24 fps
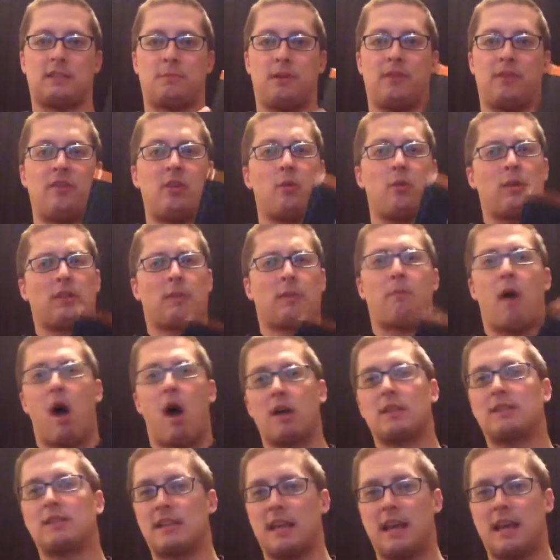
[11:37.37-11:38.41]
But if you don't want the
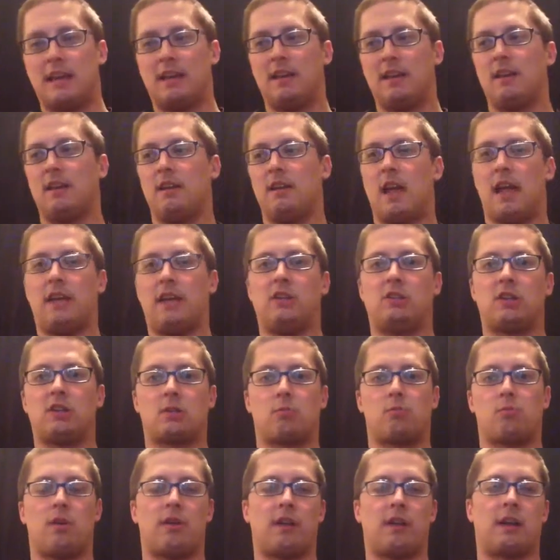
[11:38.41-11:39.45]
box set and you
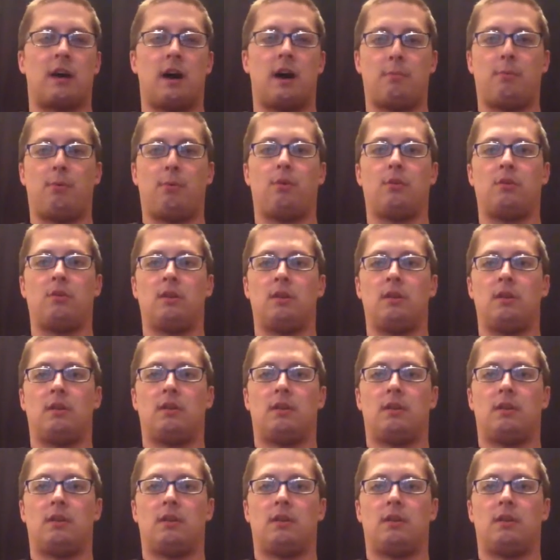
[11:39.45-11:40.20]
just want a couple